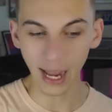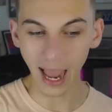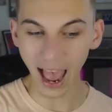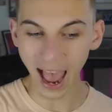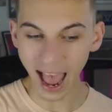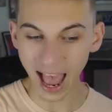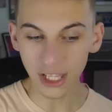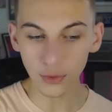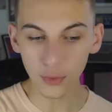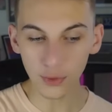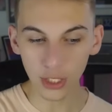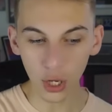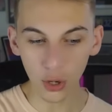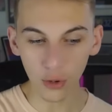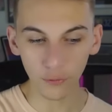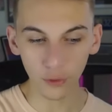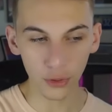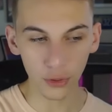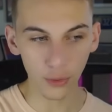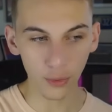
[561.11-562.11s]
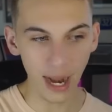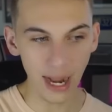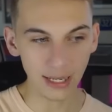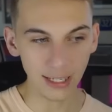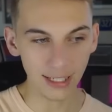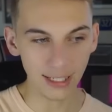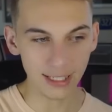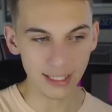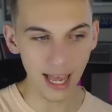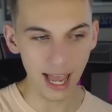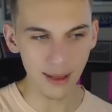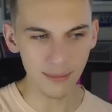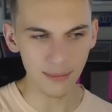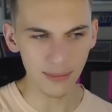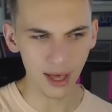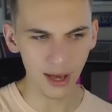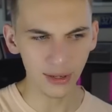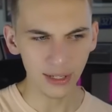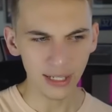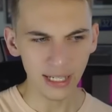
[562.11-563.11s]
As we go further ahead into time,
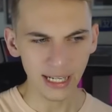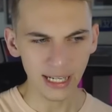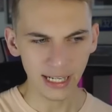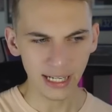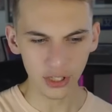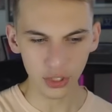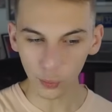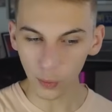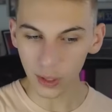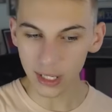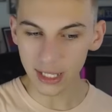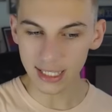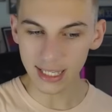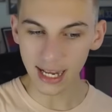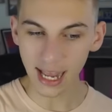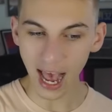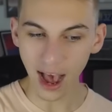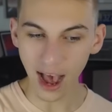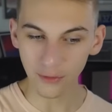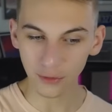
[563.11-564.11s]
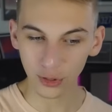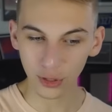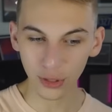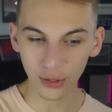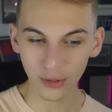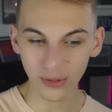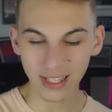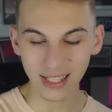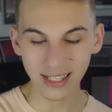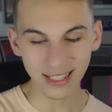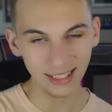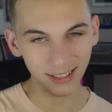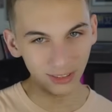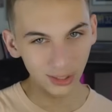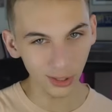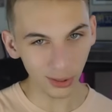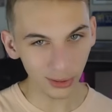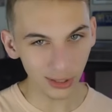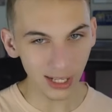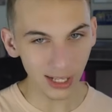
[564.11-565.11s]
though, here's Wednesday afternoon, still
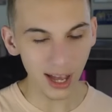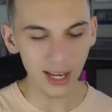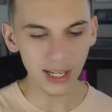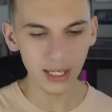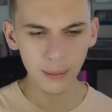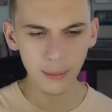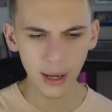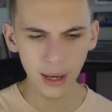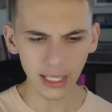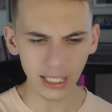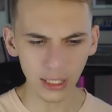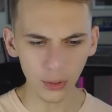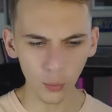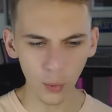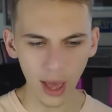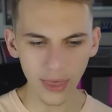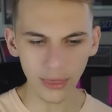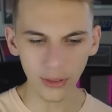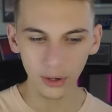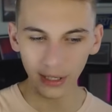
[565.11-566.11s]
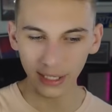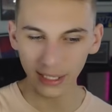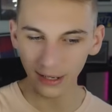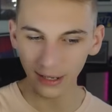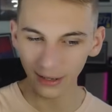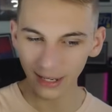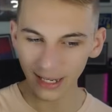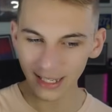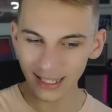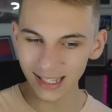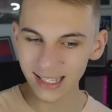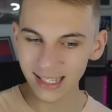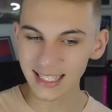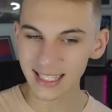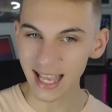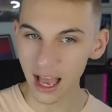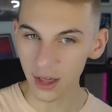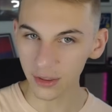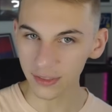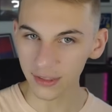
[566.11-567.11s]
holding on to muggy weather here into the
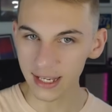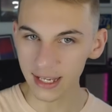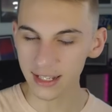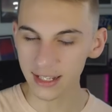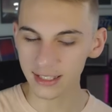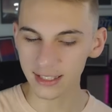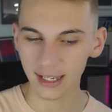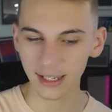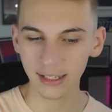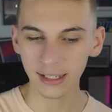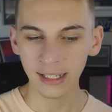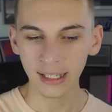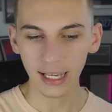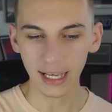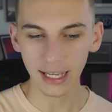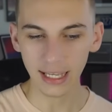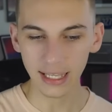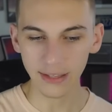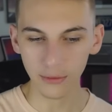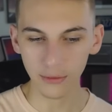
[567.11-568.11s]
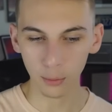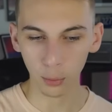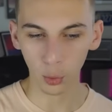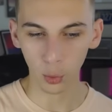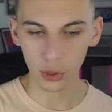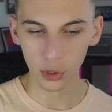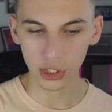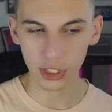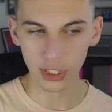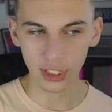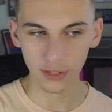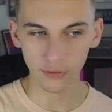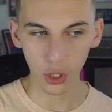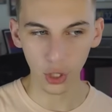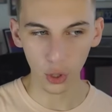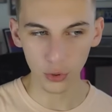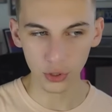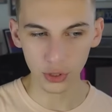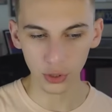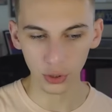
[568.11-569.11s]
southeast and even portions of
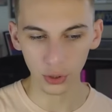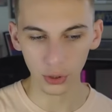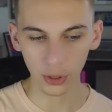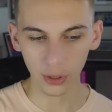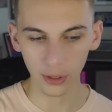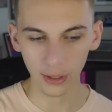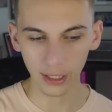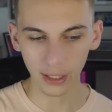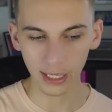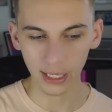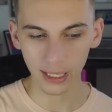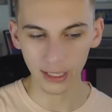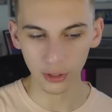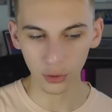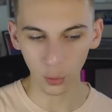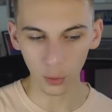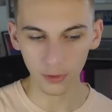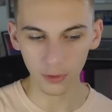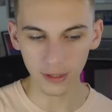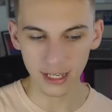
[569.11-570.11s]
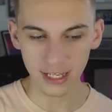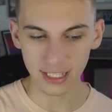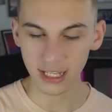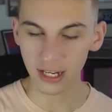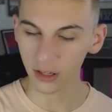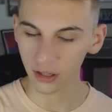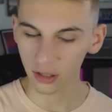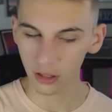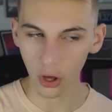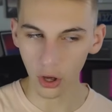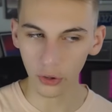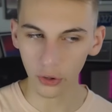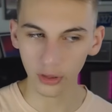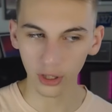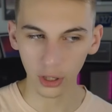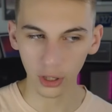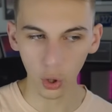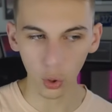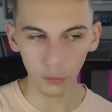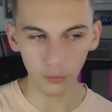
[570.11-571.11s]
coastal northeast here and along the
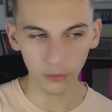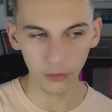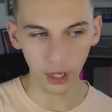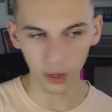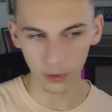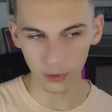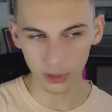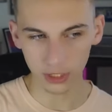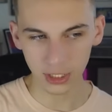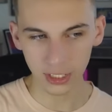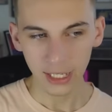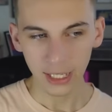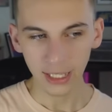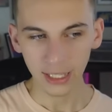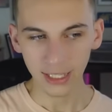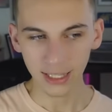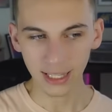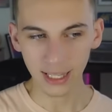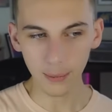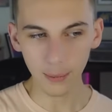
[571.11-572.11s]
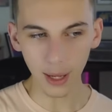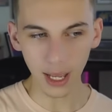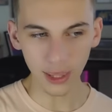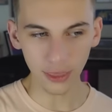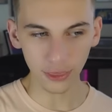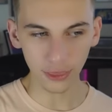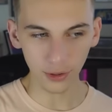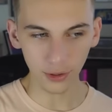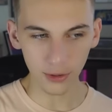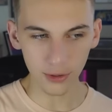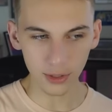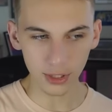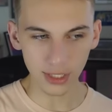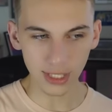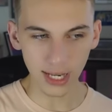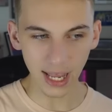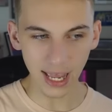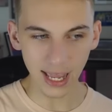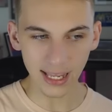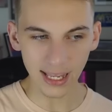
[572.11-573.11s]
Gulf Coast. Then by
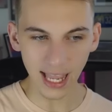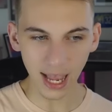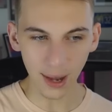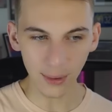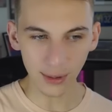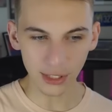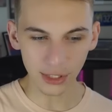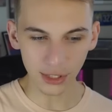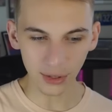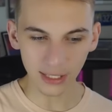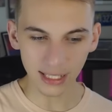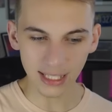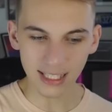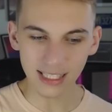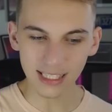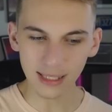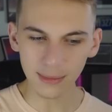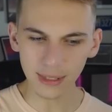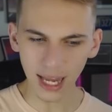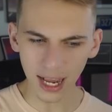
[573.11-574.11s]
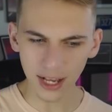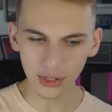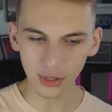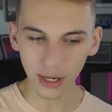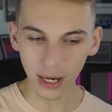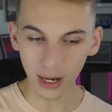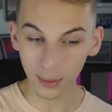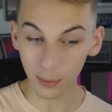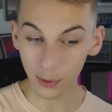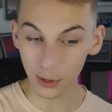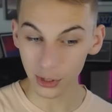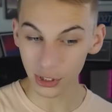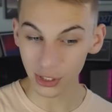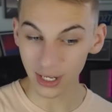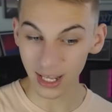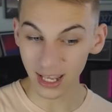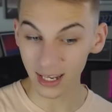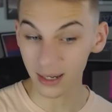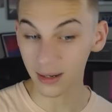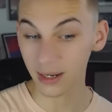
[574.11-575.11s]
Thursday, yeah, we start to get some nicer air pushing
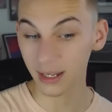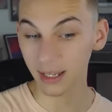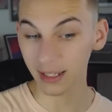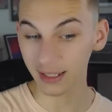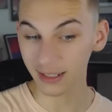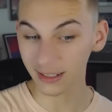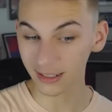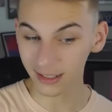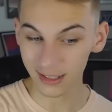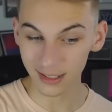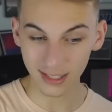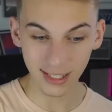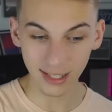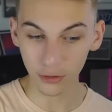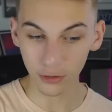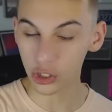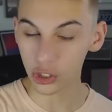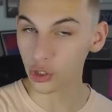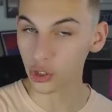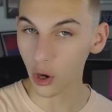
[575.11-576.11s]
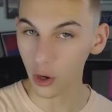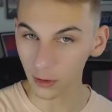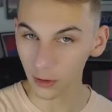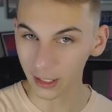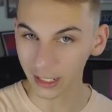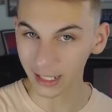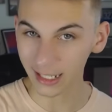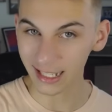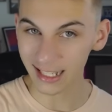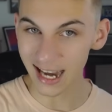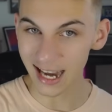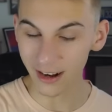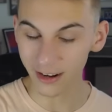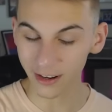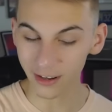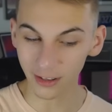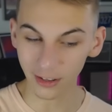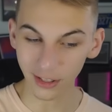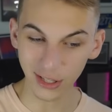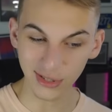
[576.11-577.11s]
in. You see even Charlotte getting down into
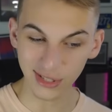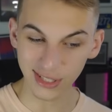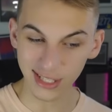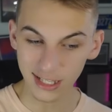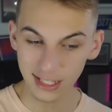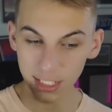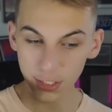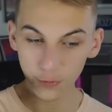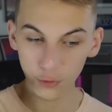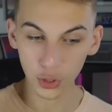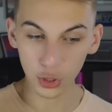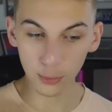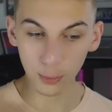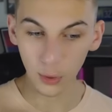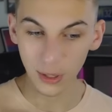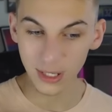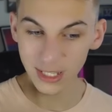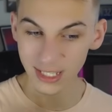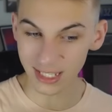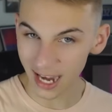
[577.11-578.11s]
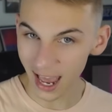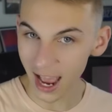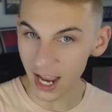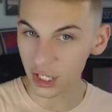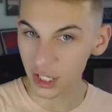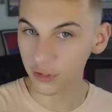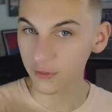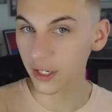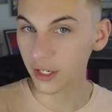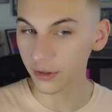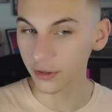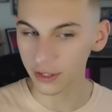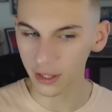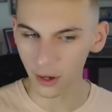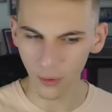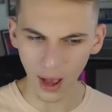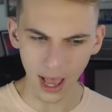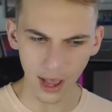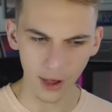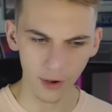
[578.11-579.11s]
the low 60s for dew points, Nashville, the
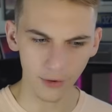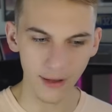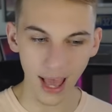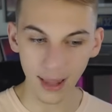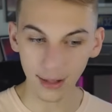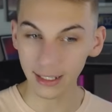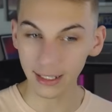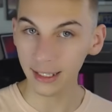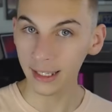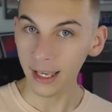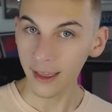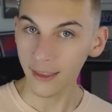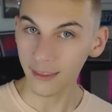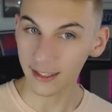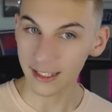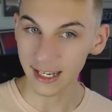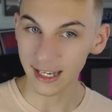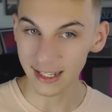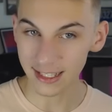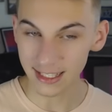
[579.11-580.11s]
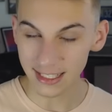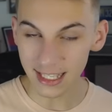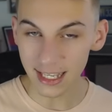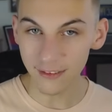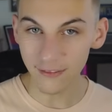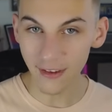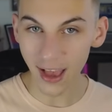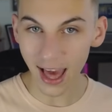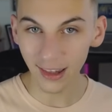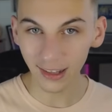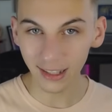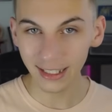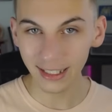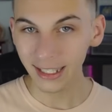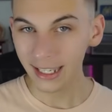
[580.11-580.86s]
Ohio Valley, the Tennessee Valley.